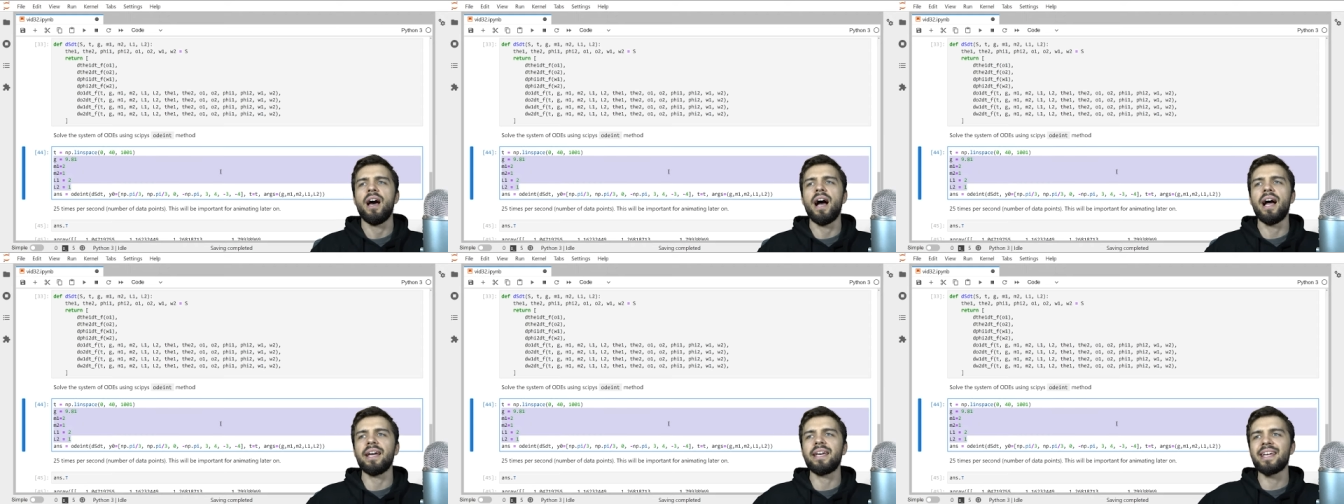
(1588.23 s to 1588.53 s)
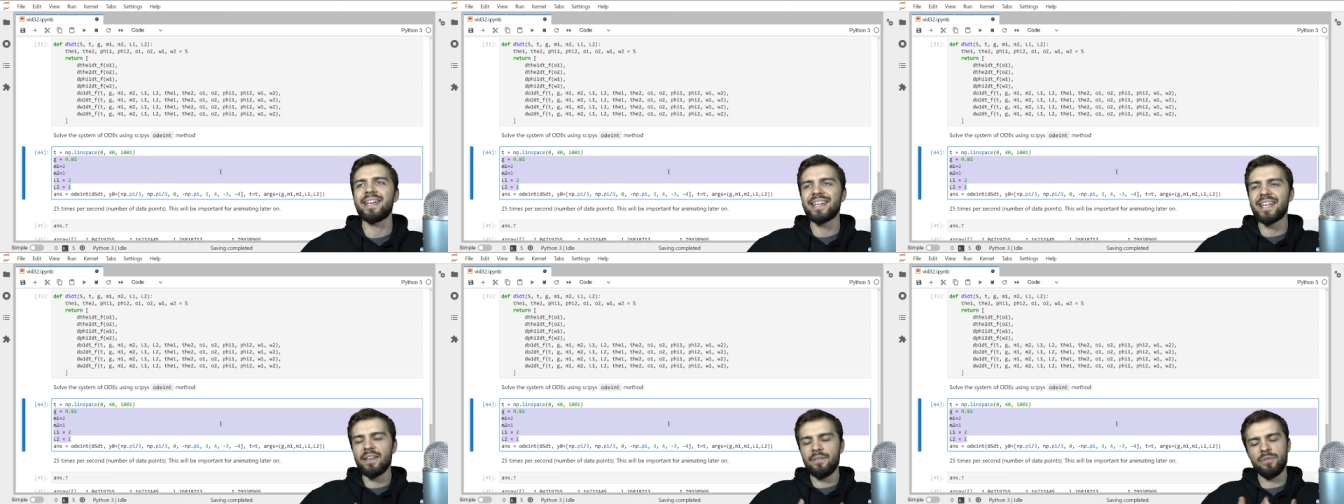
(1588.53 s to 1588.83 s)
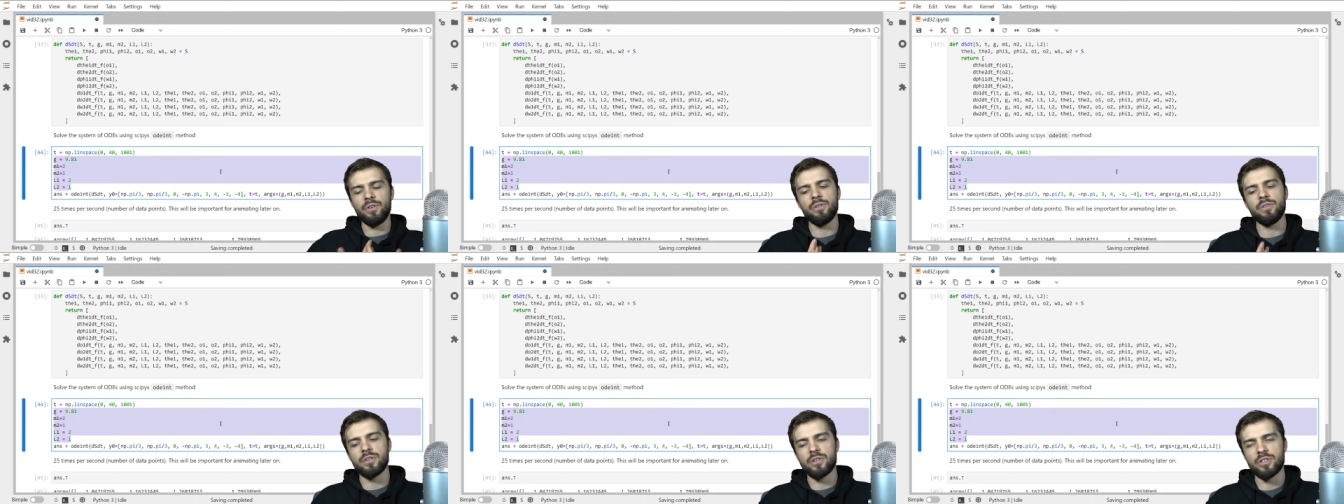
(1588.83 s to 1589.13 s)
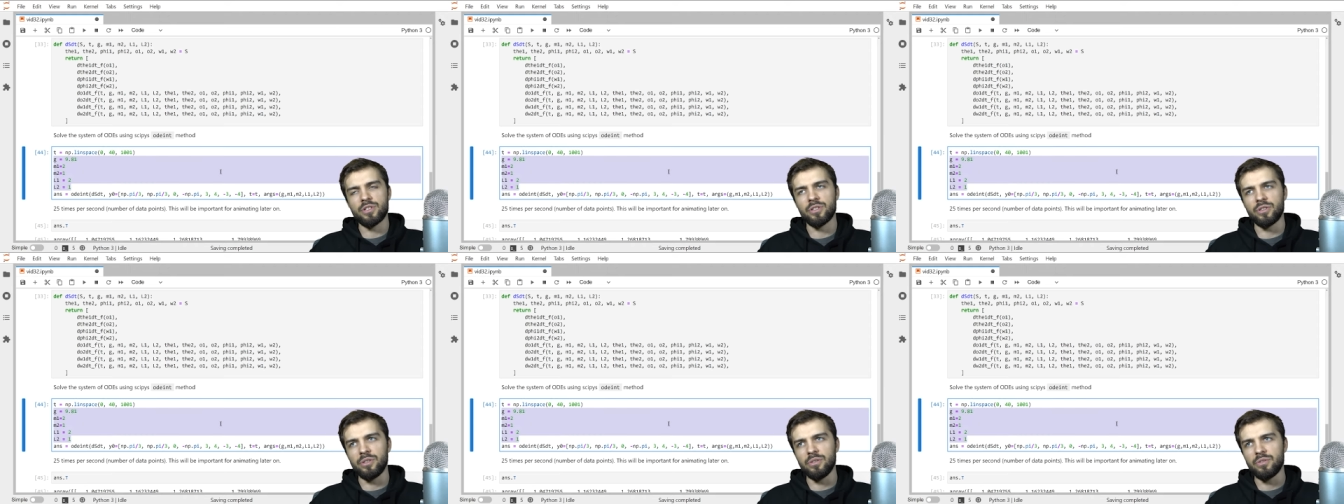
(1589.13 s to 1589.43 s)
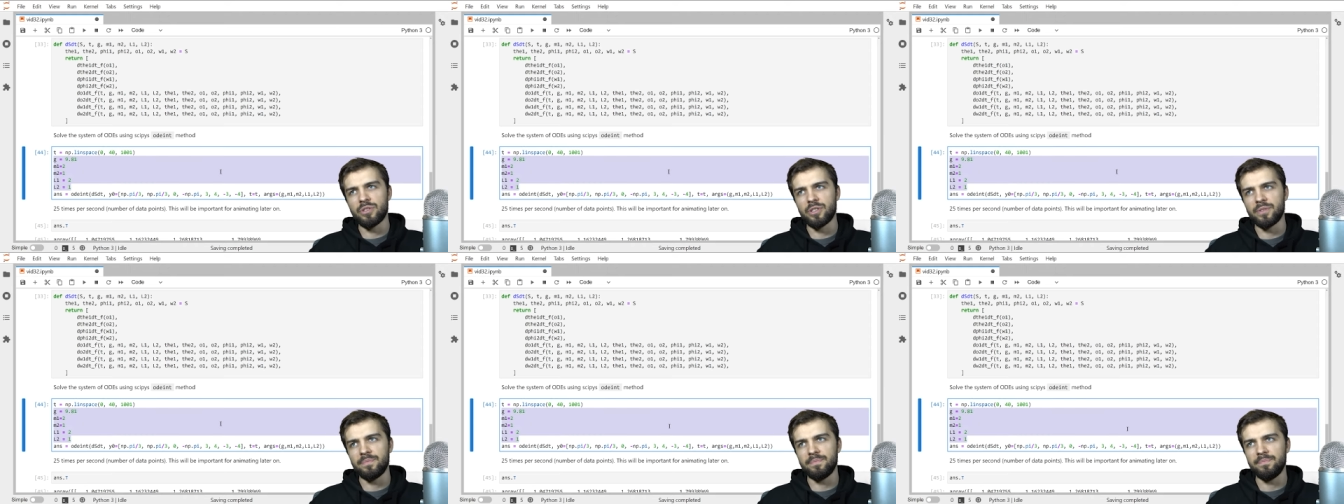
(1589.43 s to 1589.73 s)
I can give you your
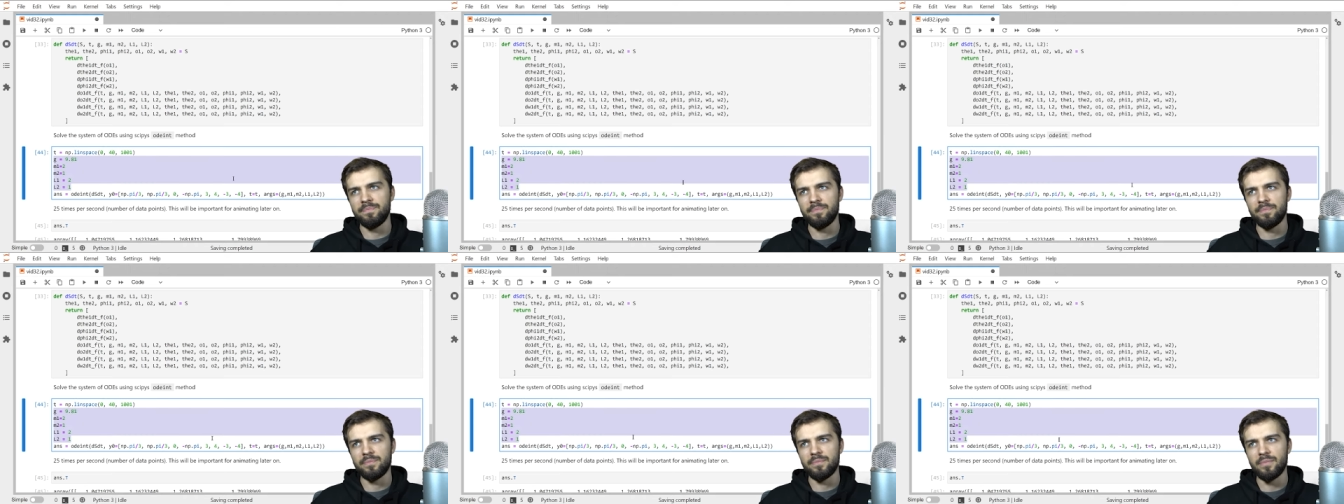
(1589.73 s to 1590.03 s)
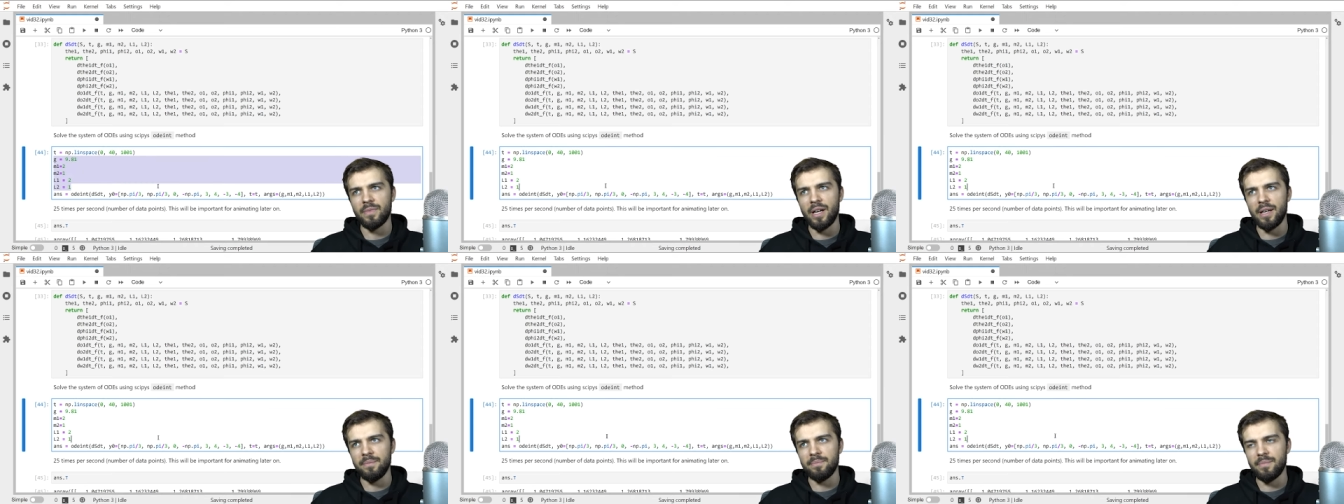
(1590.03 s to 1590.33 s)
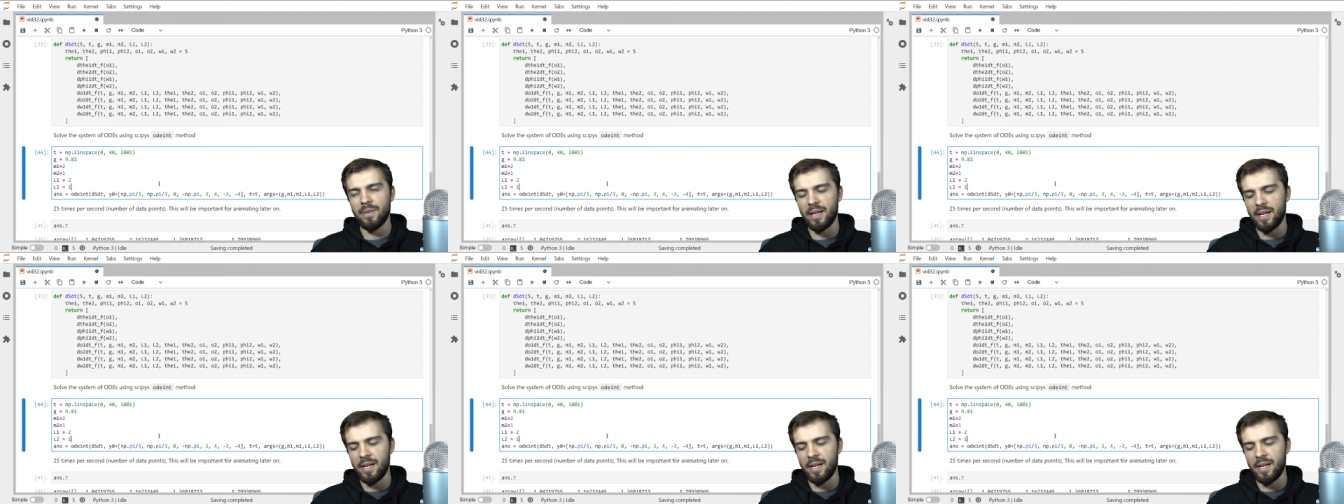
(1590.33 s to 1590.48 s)
solution, right?